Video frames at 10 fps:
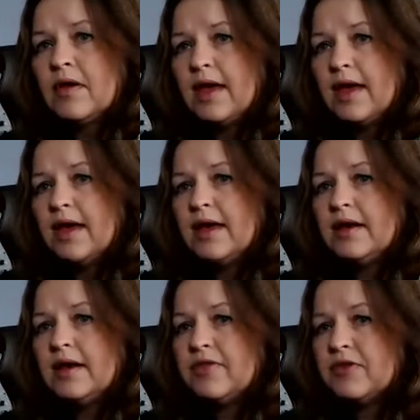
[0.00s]

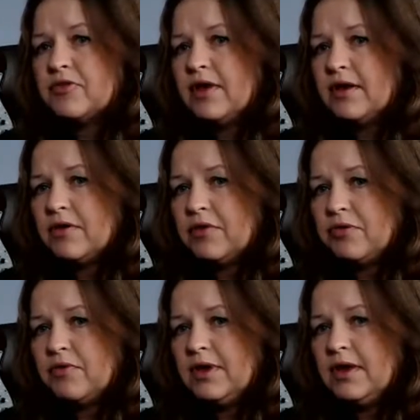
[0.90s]
And hit that scale.
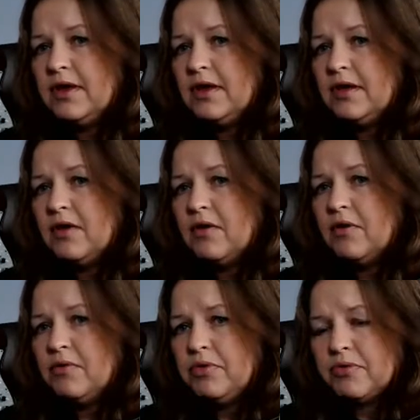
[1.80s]
3,
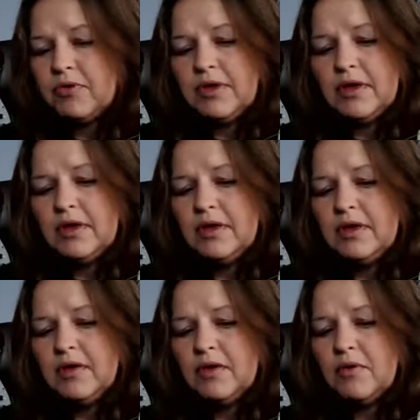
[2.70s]
0, 3,
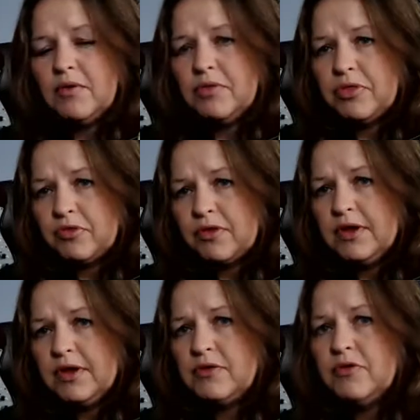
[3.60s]
0,
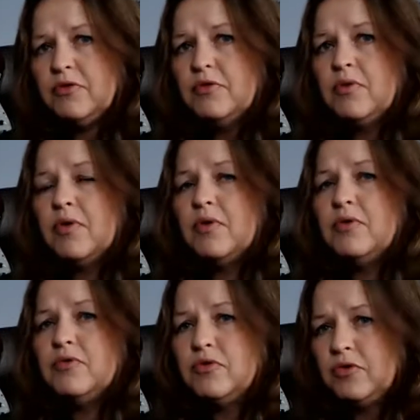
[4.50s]
3, 2,
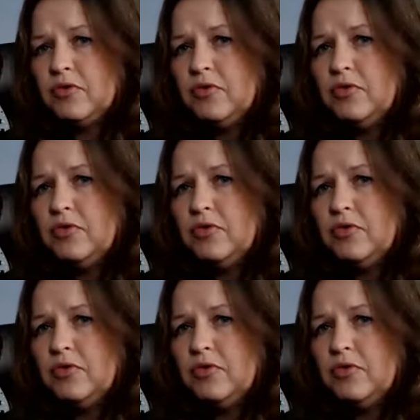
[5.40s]
0, 2.